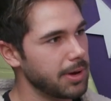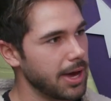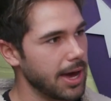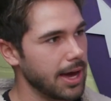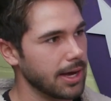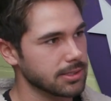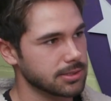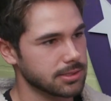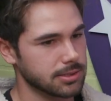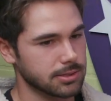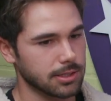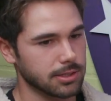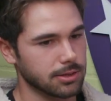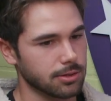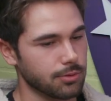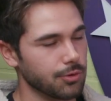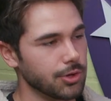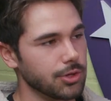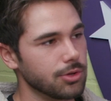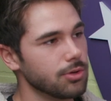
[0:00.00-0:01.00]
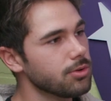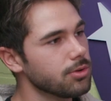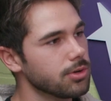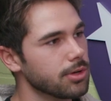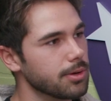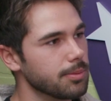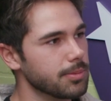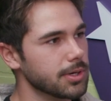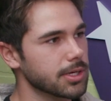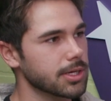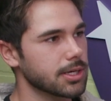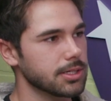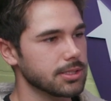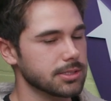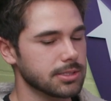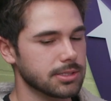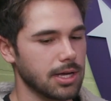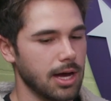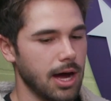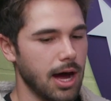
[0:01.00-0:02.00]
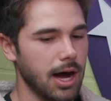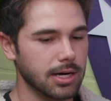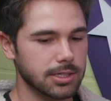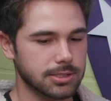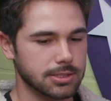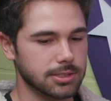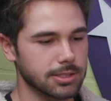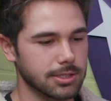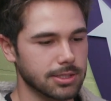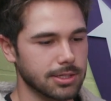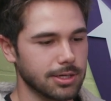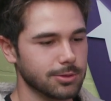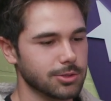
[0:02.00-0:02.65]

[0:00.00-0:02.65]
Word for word: past like the reunion because honestly,